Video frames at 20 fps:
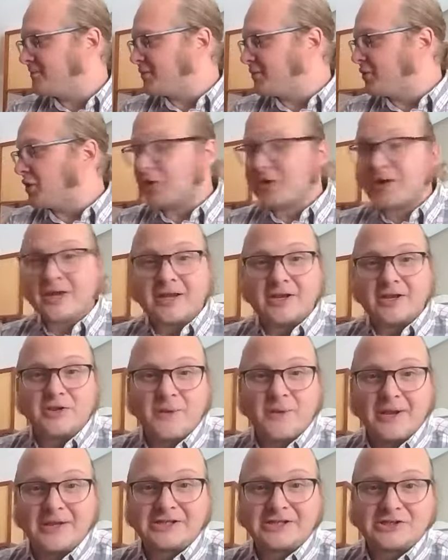learning a
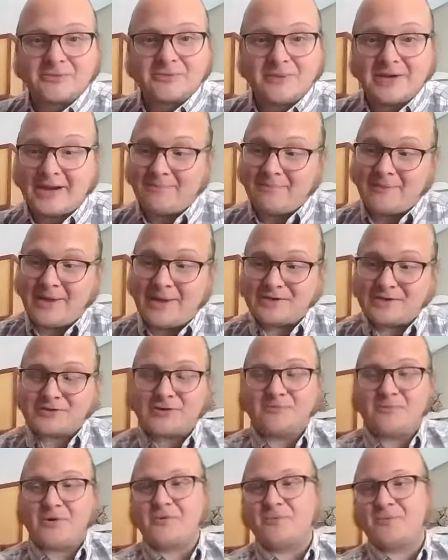new instrument. I'm not a
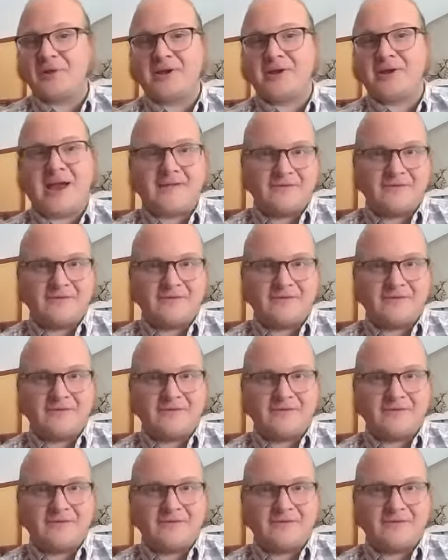trombone player.